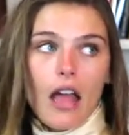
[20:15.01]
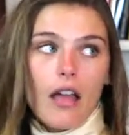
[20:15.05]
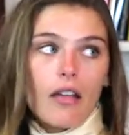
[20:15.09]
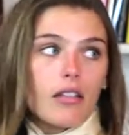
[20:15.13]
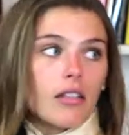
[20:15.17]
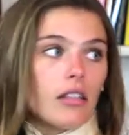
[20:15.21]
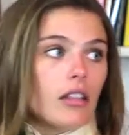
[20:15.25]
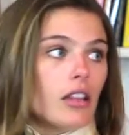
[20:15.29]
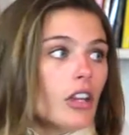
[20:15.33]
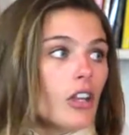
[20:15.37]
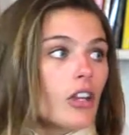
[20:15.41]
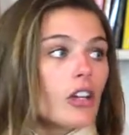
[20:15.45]

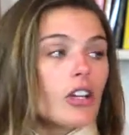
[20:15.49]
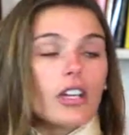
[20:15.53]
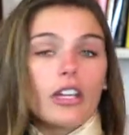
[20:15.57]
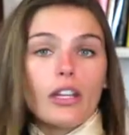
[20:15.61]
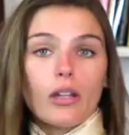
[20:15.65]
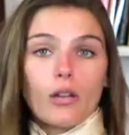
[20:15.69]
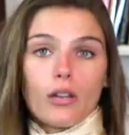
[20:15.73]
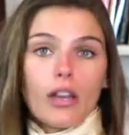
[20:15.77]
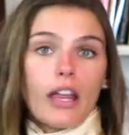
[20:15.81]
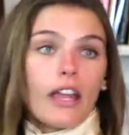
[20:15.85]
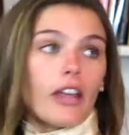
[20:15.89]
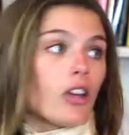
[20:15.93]

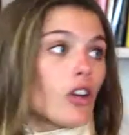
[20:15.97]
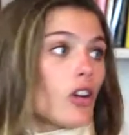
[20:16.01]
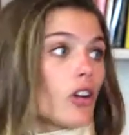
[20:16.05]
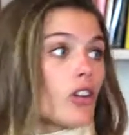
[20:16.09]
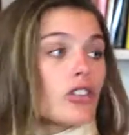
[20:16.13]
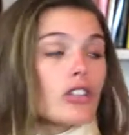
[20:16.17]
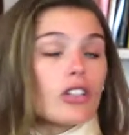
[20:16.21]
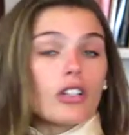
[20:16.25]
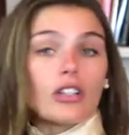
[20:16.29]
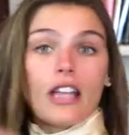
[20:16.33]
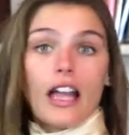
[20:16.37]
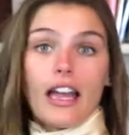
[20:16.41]
Literally, like,
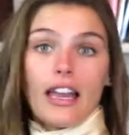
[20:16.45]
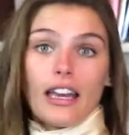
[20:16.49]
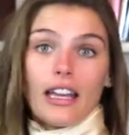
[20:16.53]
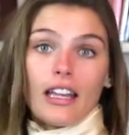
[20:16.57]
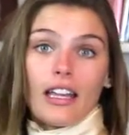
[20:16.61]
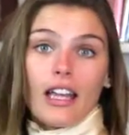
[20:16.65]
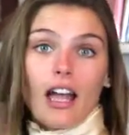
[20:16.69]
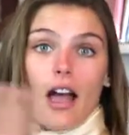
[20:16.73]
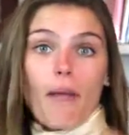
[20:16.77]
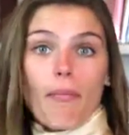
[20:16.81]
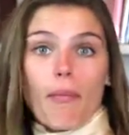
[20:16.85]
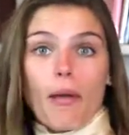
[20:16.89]
girls are
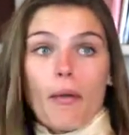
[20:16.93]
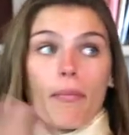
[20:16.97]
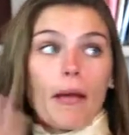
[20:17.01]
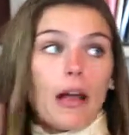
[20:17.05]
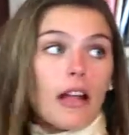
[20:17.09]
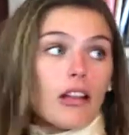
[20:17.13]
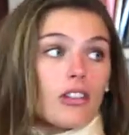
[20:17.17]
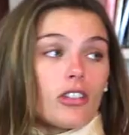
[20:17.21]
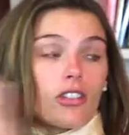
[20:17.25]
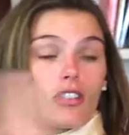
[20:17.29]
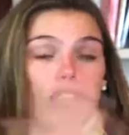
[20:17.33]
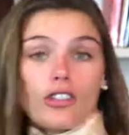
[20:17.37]
lining up
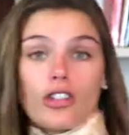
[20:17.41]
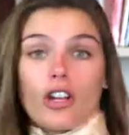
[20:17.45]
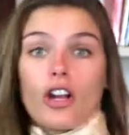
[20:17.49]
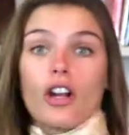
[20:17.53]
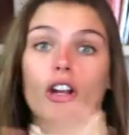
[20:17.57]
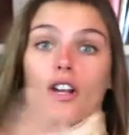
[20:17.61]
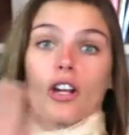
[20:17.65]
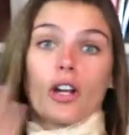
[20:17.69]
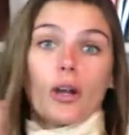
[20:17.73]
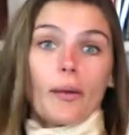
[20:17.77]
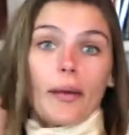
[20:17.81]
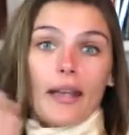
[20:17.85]
about to
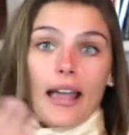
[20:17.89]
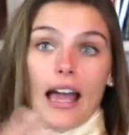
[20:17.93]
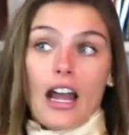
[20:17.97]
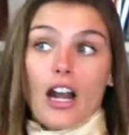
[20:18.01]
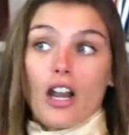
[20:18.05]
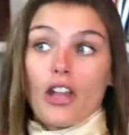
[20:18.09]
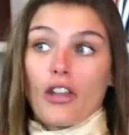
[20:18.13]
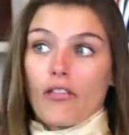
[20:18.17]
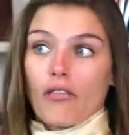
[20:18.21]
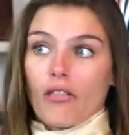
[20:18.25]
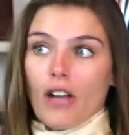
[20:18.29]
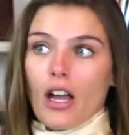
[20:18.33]
start going out
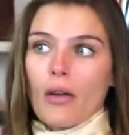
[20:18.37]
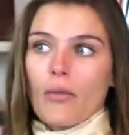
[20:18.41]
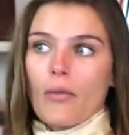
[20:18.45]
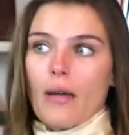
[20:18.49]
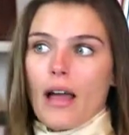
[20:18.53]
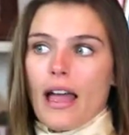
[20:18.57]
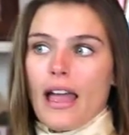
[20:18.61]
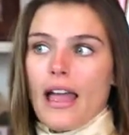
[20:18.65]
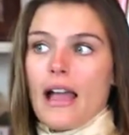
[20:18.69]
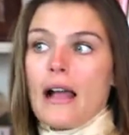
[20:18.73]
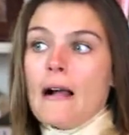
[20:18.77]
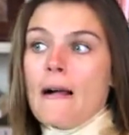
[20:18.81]
on the
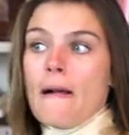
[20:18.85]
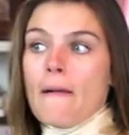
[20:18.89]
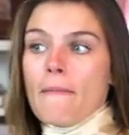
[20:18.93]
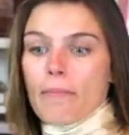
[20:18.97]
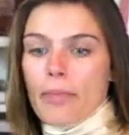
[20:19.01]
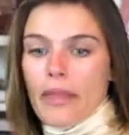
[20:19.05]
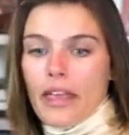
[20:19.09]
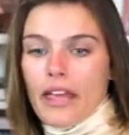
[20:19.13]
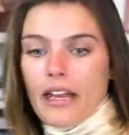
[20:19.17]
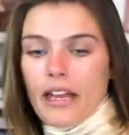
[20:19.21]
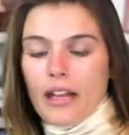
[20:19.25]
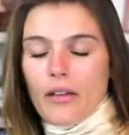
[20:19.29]
runway,
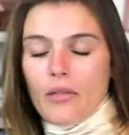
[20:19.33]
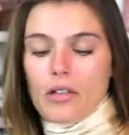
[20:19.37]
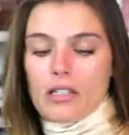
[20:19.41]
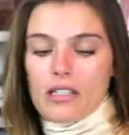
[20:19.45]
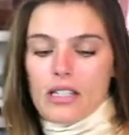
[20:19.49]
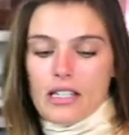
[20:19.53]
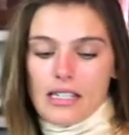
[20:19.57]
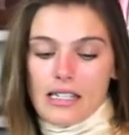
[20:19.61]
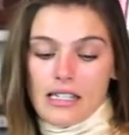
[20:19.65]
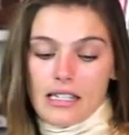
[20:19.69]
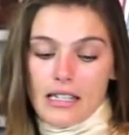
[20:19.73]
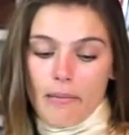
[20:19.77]
and it was
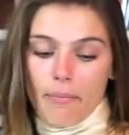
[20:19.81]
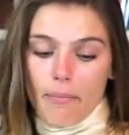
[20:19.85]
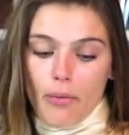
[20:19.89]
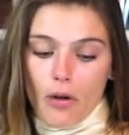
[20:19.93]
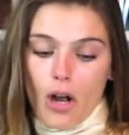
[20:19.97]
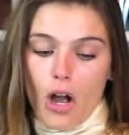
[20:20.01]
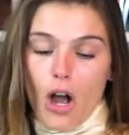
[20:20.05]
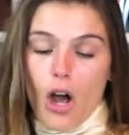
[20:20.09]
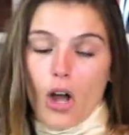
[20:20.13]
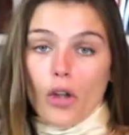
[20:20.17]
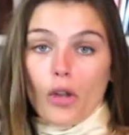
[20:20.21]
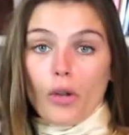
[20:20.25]
a
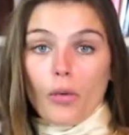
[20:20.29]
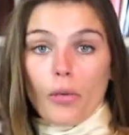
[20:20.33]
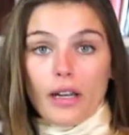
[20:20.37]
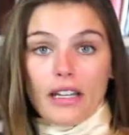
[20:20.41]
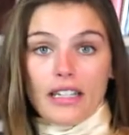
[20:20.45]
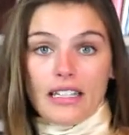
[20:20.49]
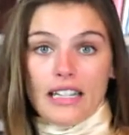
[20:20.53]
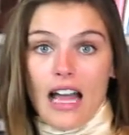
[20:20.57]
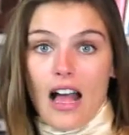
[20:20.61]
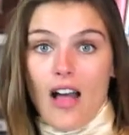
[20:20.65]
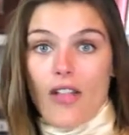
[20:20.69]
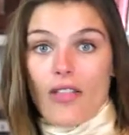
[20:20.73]
zipper all the
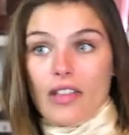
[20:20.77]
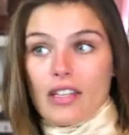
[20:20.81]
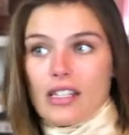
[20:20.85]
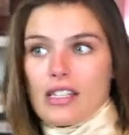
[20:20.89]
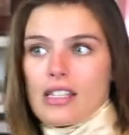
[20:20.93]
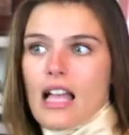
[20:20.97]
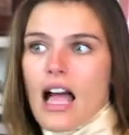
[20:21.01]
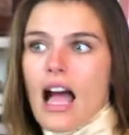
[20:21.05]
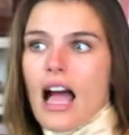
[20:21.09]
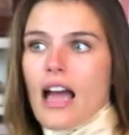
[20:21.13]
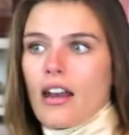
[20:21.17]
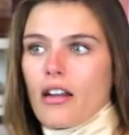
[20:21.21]
way down the
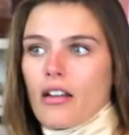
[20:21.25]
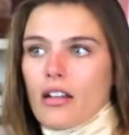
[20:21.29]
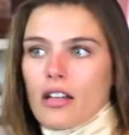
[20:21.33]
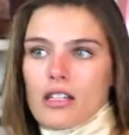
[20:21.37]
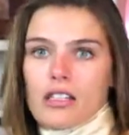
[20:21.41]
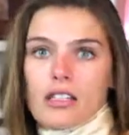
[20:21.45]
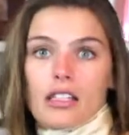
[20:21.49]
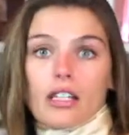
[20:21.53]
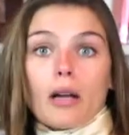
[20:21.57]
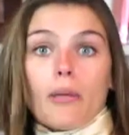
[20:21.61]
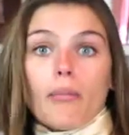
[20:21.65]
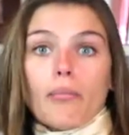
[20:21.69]
side.
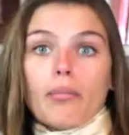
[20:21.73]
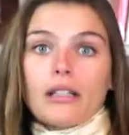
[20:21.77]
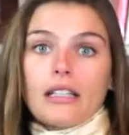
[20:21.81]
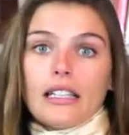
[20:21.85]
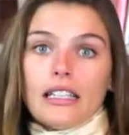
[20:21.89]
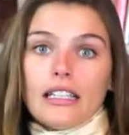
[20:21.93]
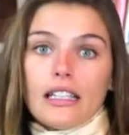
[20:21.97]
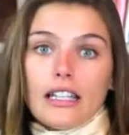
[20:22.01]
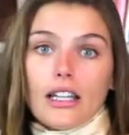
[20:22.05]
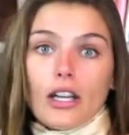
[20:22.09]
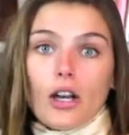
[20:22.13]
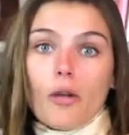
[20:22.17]
It's
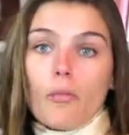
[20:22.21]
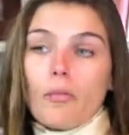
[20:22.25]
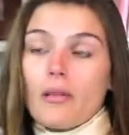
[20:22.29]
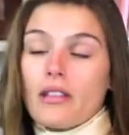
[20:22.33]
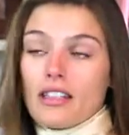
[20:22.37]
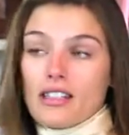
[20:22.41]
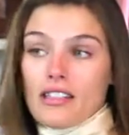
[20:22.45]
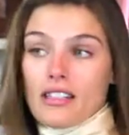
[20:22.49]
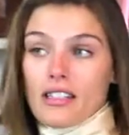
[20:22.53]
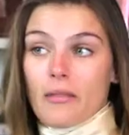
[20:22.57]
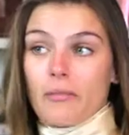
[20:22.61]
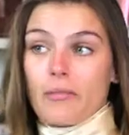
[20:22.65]
completely open.
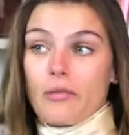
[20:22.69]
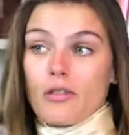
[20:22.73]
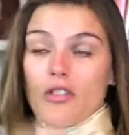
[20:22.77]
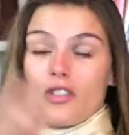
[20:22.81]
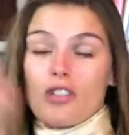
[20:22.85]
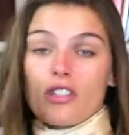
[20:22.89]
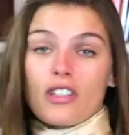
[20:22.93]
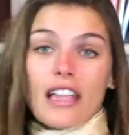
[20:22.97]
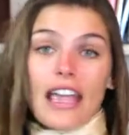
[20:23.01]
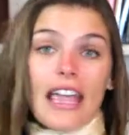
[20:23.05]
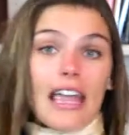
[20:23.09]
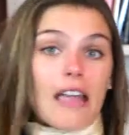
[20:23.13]
The zipper
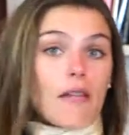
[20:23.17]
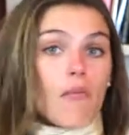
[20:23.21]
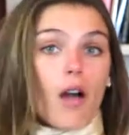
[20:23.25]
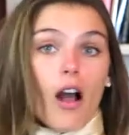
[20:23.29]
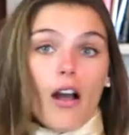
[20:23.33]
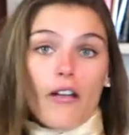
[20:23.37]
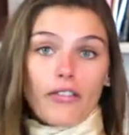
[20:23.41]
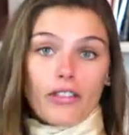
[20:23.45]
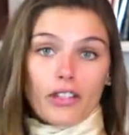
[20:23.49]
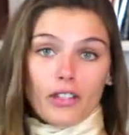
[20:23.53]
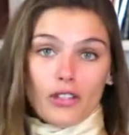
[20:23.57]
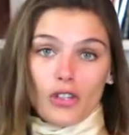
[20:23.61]
just came
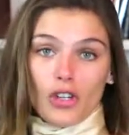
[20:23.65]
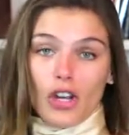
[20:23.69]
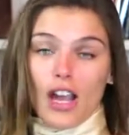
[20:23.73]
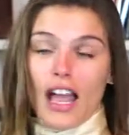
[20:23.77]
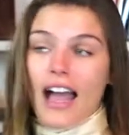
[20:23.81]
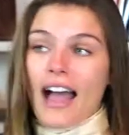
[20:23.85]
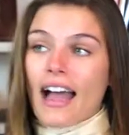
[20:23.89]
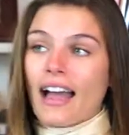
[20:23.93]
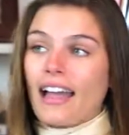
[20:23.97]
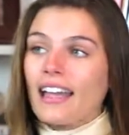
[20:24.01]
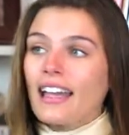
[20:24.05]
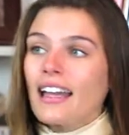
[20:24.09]
off the
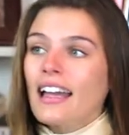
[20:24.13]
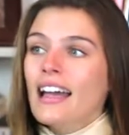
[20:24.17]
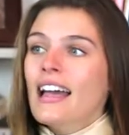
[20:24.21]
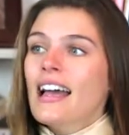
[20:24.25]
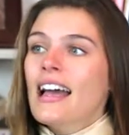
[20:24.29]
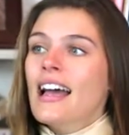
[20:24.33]
track.